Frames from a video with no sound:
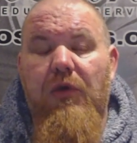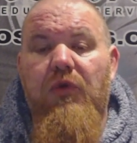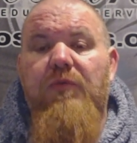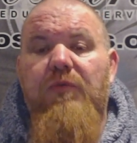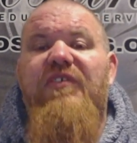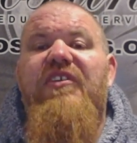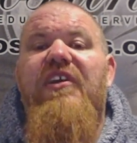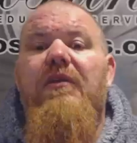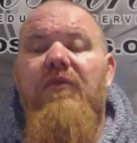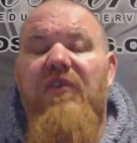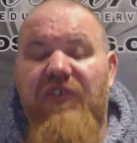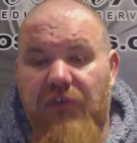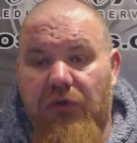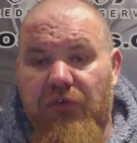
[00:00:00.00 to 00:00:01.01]
You wouldn't be seeing
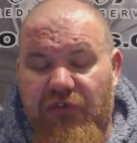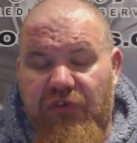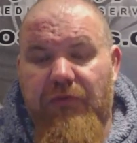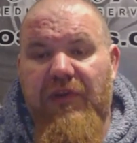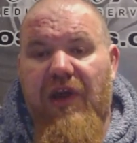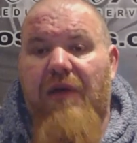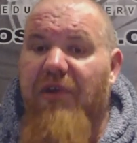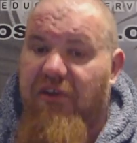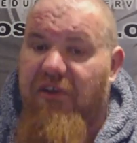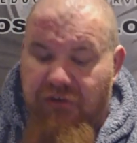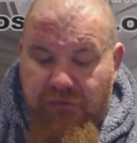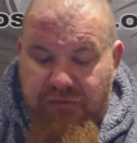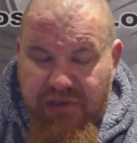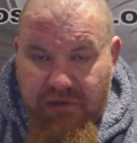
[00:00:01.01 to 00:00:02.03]
results from that
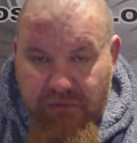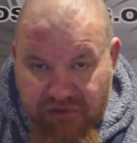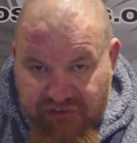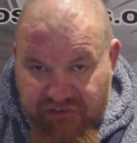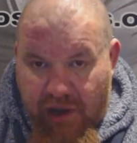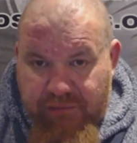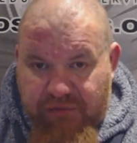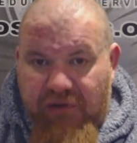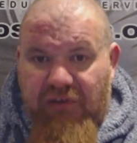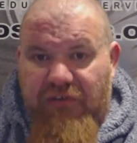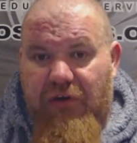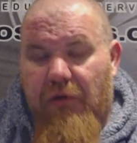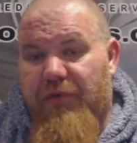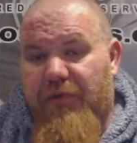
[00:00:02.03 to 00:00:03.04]
because it would be the receptor
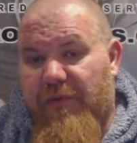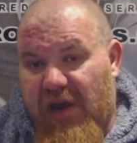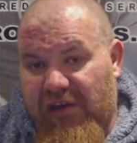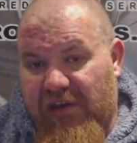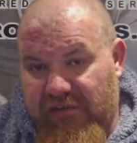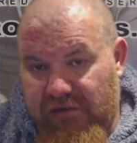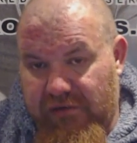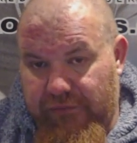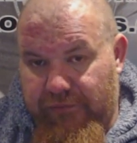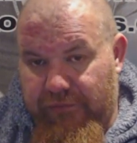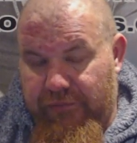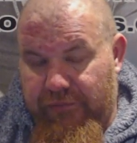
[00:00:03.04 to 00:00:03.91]
that's compromised.